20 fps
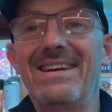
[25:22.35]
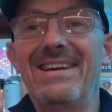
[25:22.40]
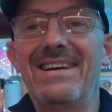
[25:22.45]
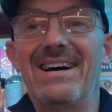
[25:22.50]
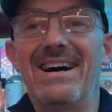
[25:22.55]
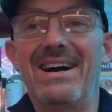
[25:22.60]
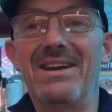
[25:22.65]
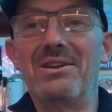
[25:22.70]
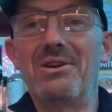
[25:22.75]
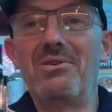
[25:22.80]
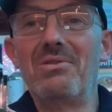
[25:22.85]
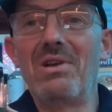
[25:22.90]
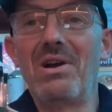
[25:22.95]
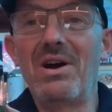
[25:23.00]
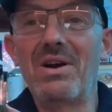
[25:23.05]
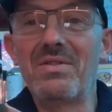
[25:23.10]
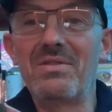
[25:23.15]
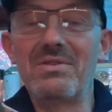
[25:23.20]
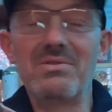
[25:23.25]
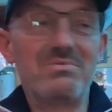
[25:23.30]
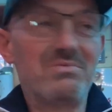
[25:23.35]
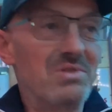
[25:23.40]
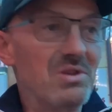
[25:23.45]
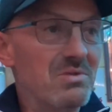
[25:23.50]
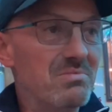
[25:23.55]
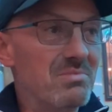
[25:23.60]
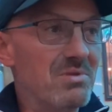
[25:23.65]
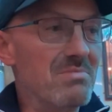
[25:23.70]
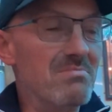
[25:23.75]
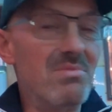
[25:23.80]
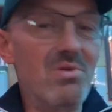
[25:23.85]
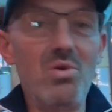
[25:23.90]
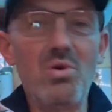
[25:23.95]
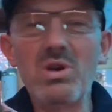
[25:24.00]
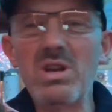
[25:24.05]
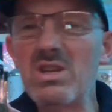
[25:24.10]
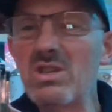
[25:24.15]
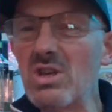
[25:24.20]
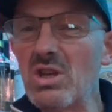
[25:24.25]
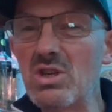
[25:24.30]
I know, like the
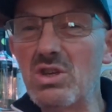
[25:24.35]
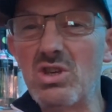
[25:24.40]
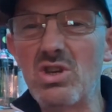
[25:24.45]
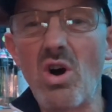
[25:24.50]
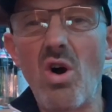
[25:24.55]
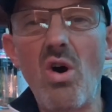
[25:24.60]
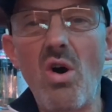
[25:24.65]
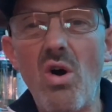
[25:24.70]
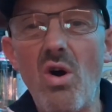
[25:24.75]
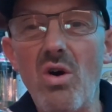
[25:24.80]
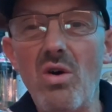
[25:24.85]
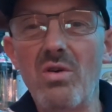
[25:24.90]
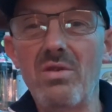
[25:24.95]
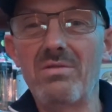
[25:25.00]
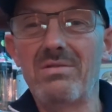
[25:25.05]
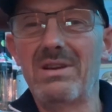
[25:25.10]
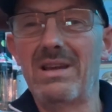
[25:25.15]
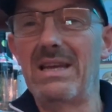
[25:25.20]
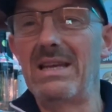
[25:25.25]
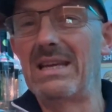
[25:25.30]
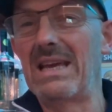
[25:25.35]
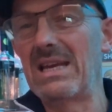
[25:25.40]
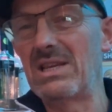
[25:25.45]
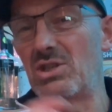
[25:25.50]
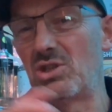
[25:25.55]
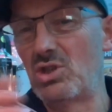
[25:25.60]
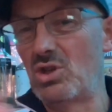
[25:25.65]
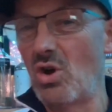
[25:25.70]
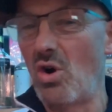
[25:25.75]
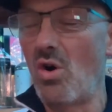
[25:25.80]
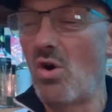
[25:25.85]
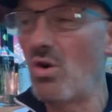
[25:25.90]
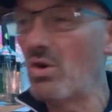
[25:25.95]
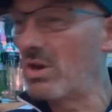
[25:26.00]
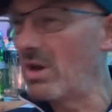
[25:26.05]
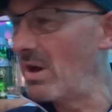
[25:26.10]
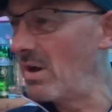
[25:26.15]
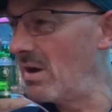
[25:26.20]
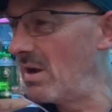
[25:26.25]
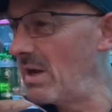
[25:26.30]
mornings are dark. It gets dark
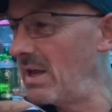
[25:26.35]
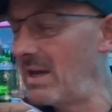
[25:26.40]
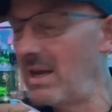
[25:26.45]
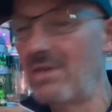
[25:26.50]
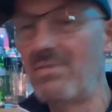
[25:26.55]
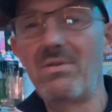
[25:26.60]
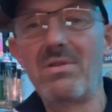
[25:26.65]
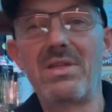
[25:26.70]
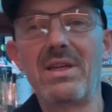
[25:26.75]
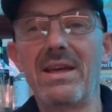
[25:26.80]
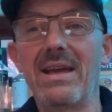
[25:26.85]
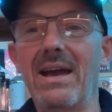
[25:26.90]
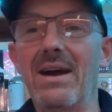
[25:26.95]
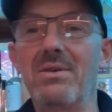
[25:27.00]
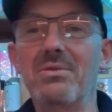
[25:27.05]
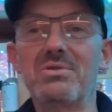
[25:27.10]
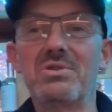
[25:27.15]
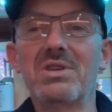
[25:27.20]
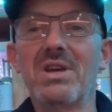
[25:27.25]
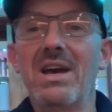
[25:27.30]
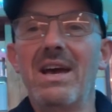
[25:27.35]
early and everything else.